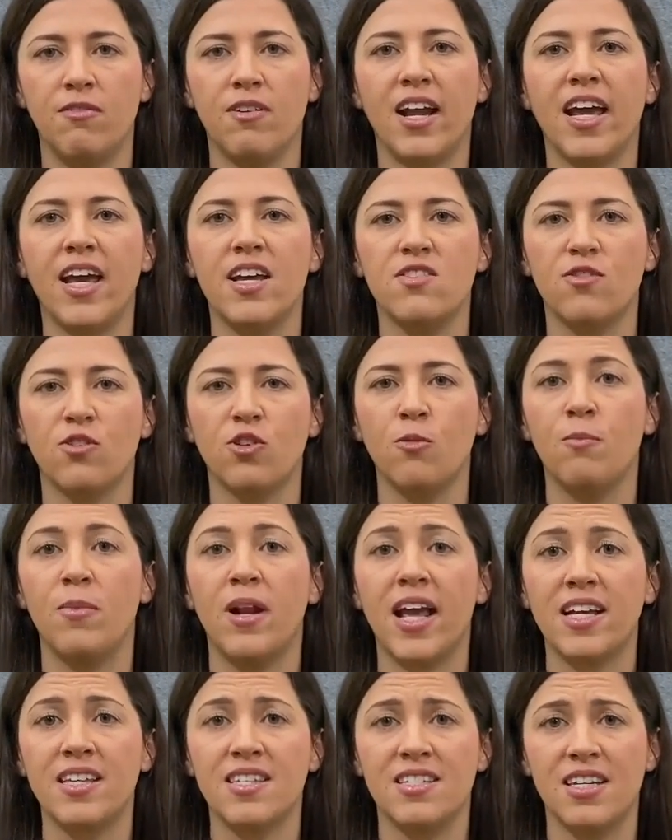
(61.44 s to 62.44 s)
of layers of
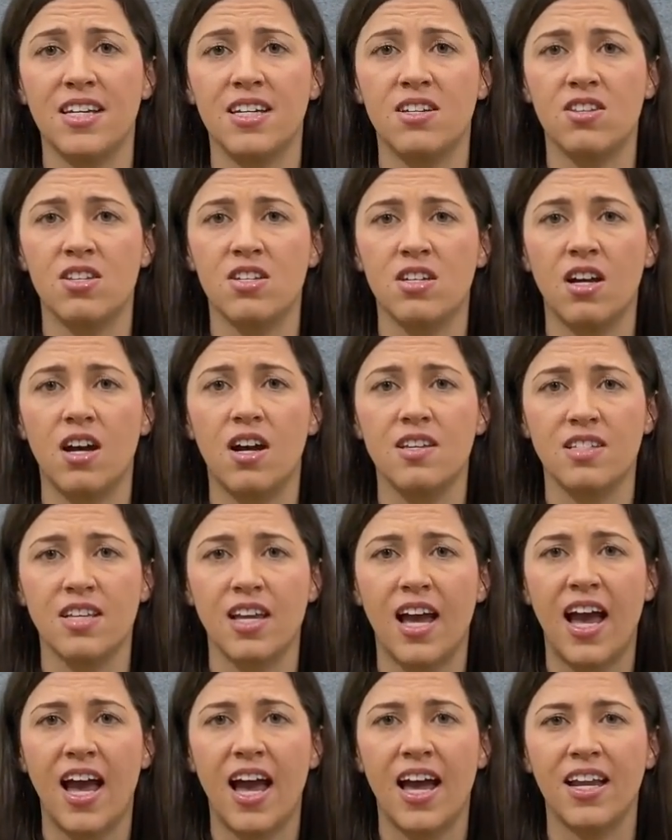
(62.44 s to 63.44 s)
complexity to the task
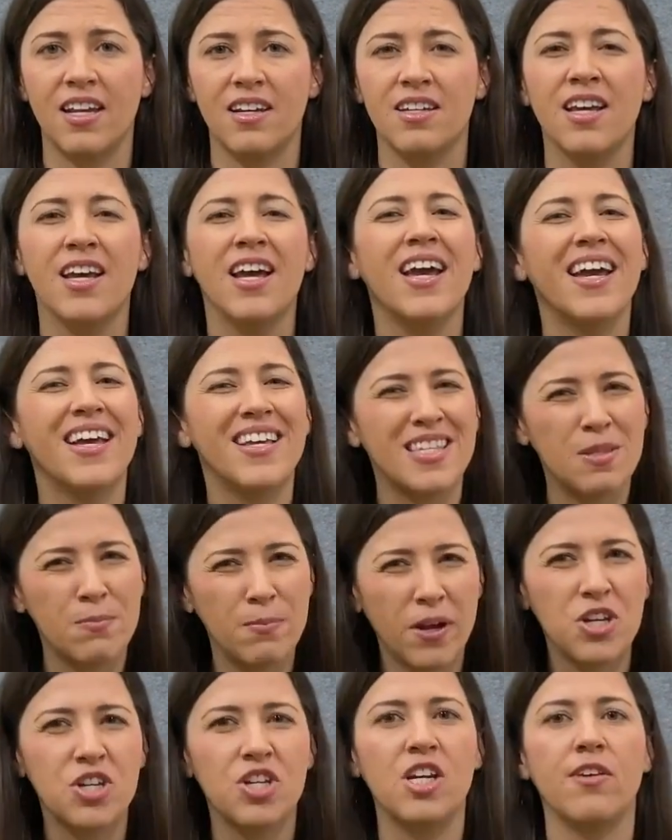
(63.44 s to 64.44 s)
at hand,
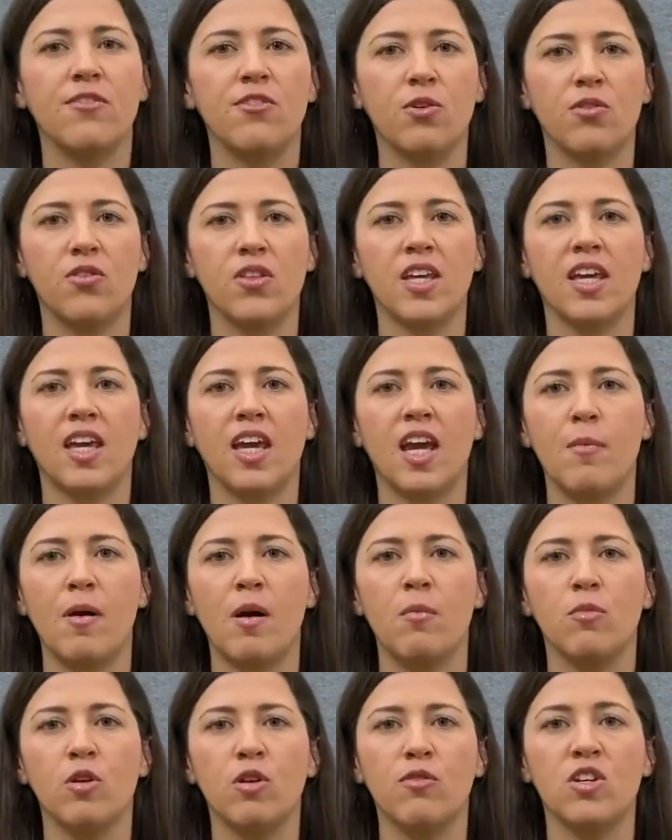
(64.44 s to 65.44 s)
especially if you're thinking
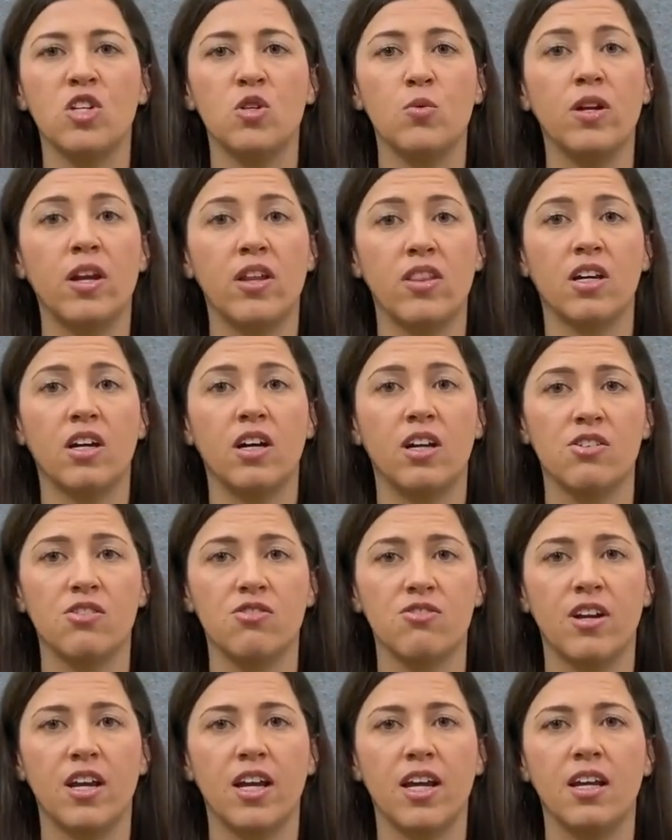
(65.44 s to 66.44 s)
about moving to another
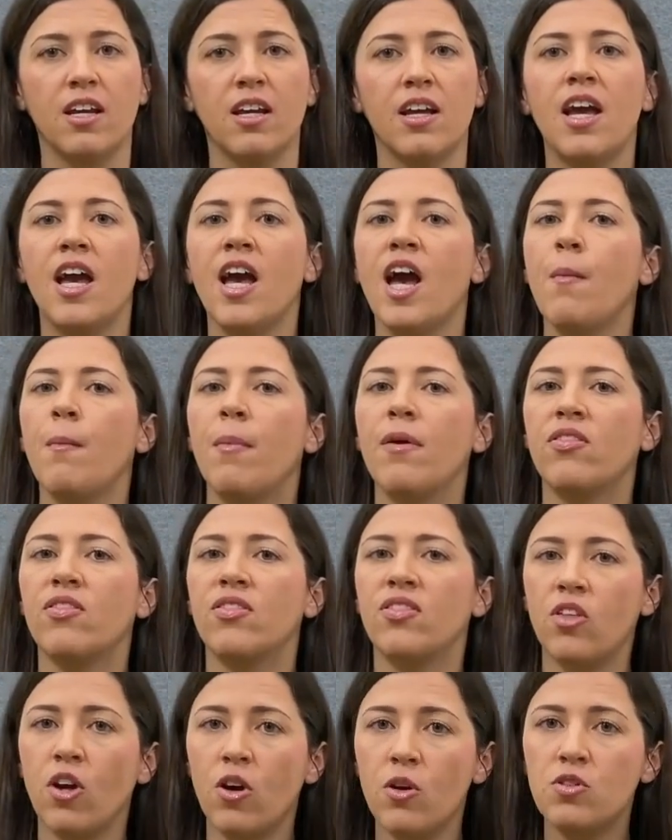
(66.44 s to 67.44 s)
country. But
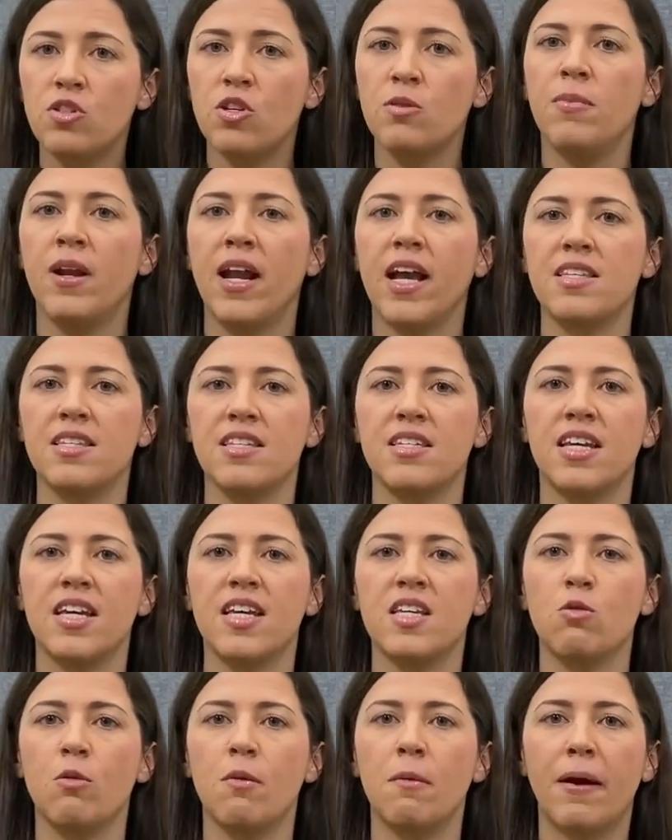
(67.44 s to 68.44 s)
those
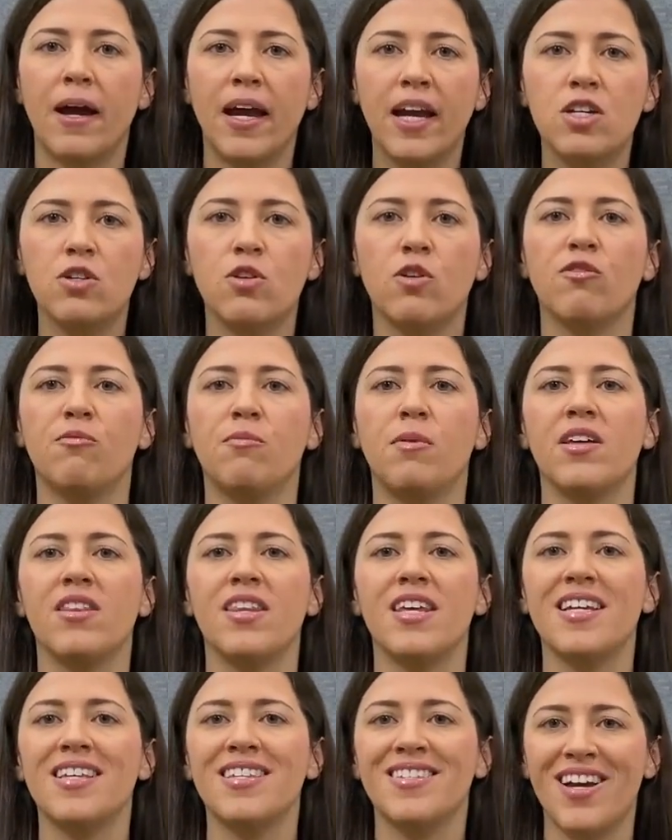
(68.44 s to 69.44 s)
complexities will be paid off by
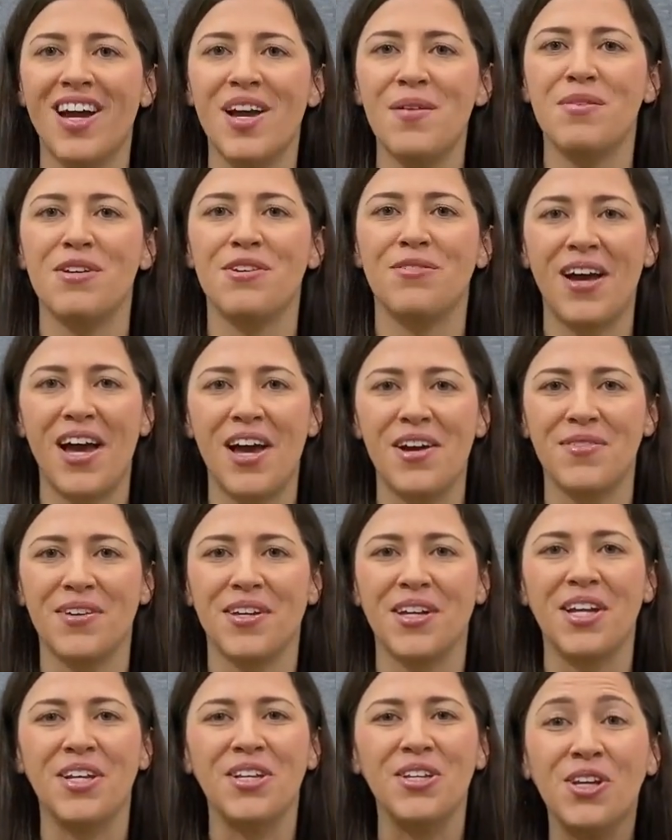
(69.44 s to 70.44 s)
the excitement of
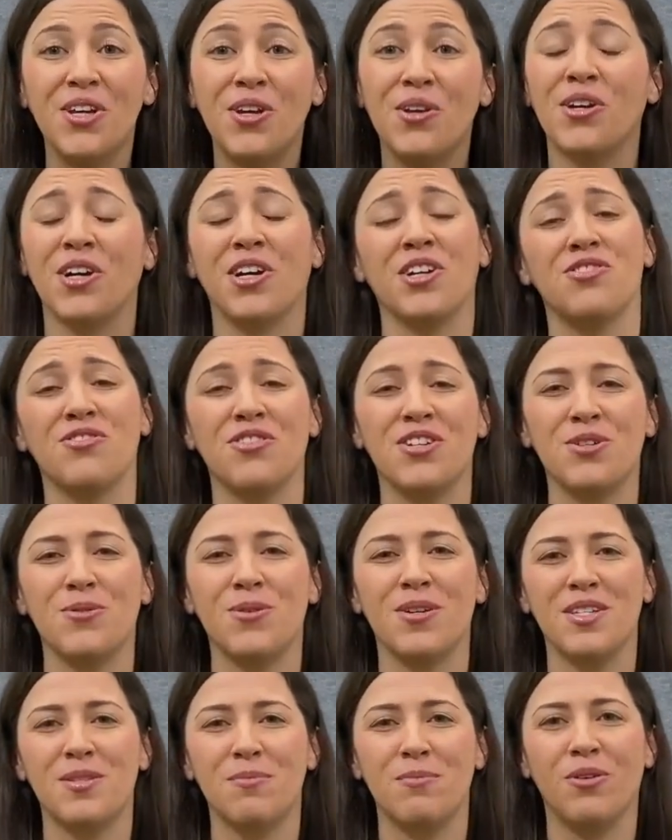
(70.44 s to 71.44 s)
having a new country
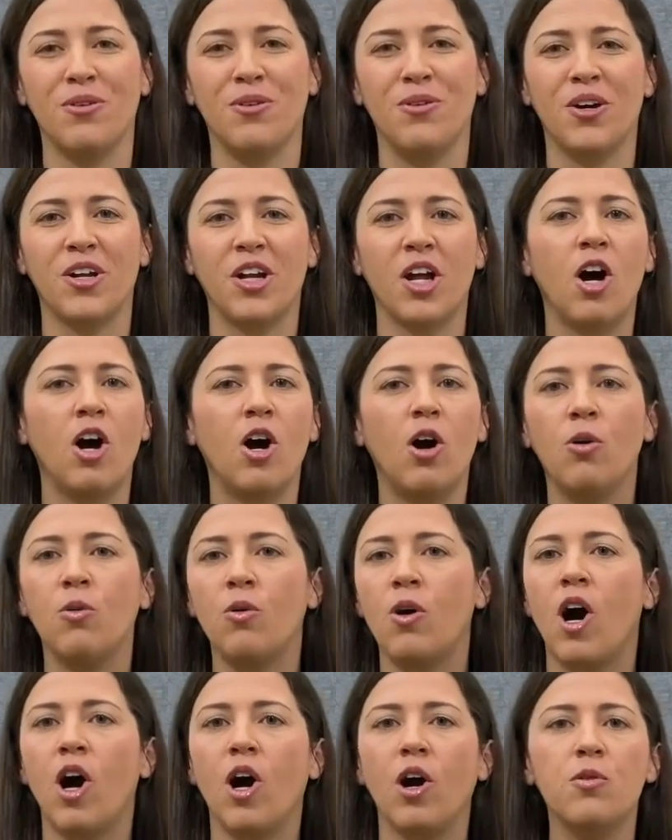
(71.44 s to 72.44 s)
to explore and a
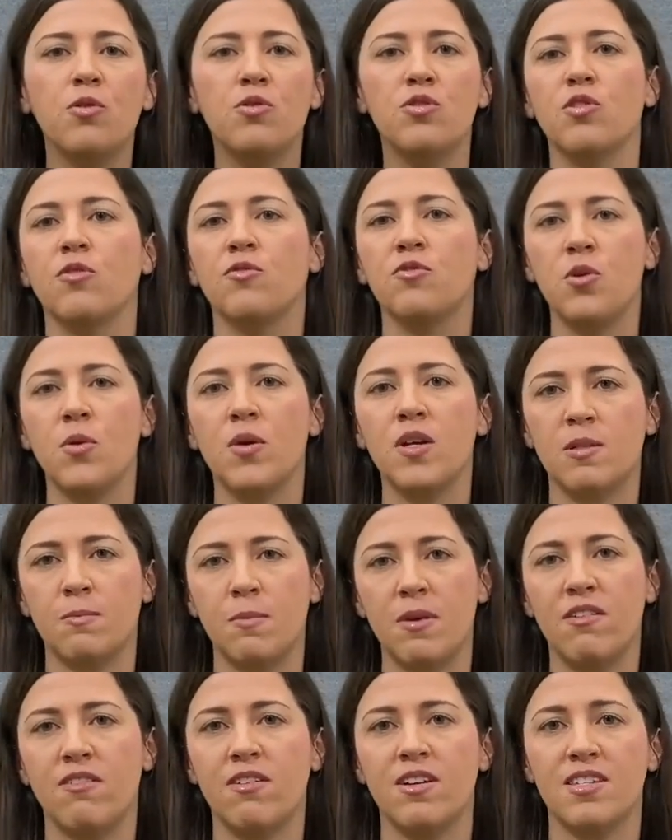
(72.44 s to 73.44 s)
whole host of new
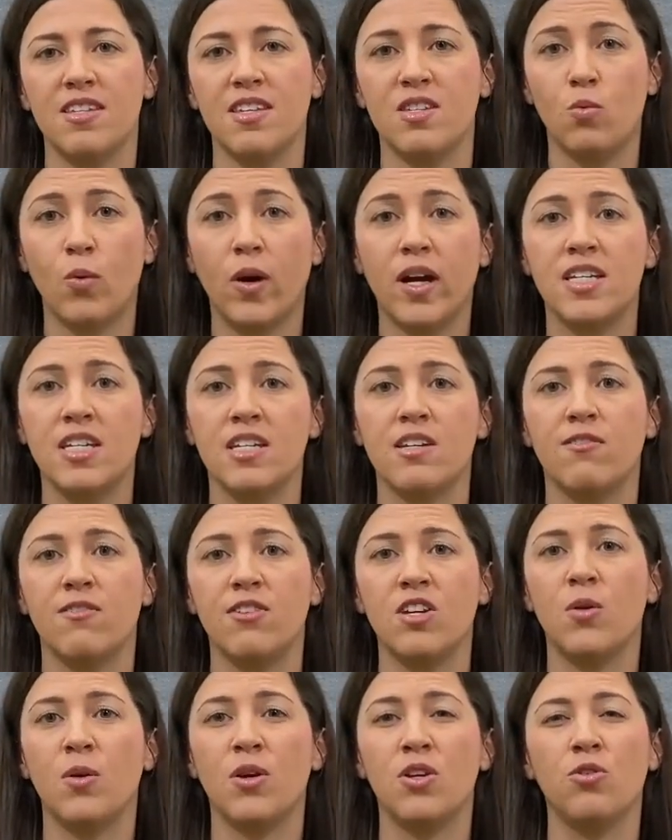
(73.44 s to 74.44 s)
experiences waiting
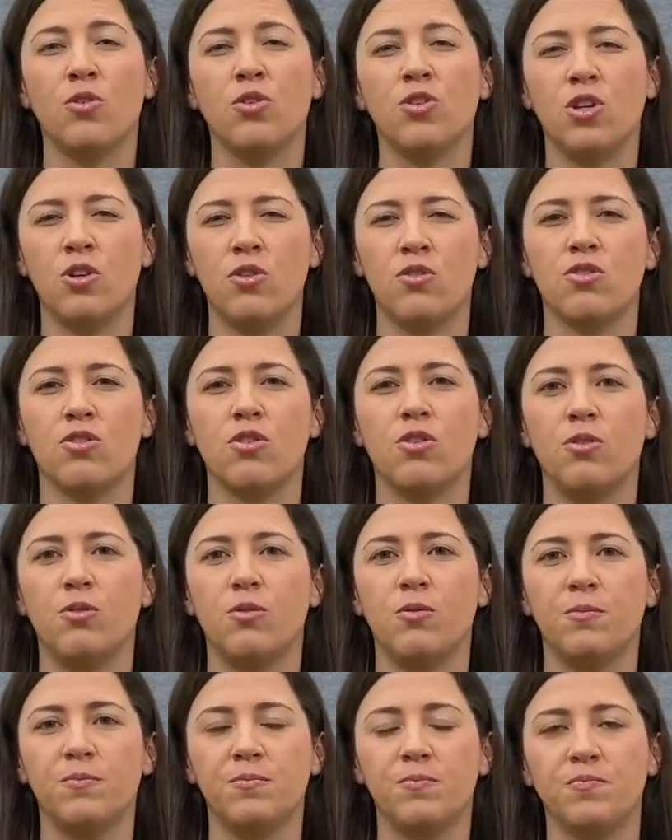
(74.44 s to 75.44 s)
for you in your new
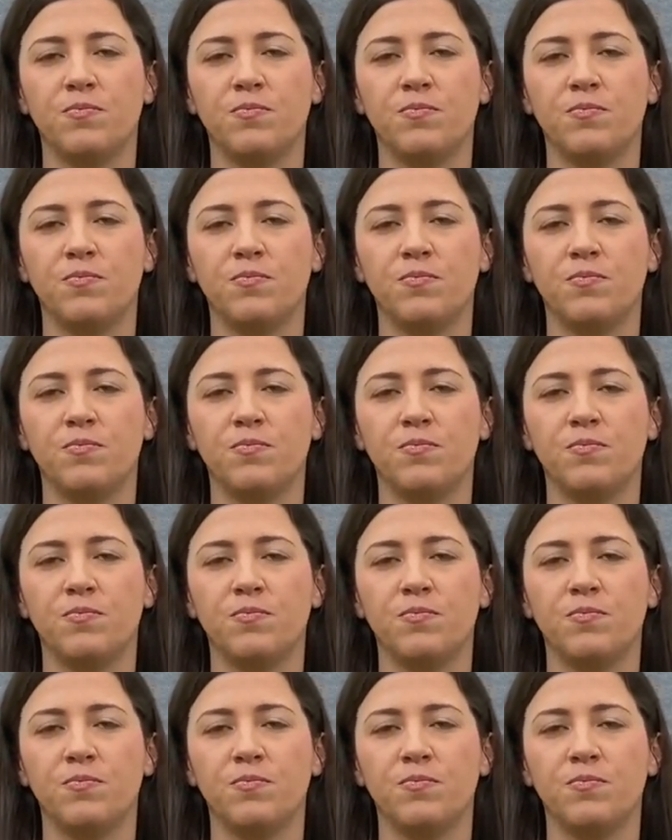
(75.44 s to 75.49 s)
school.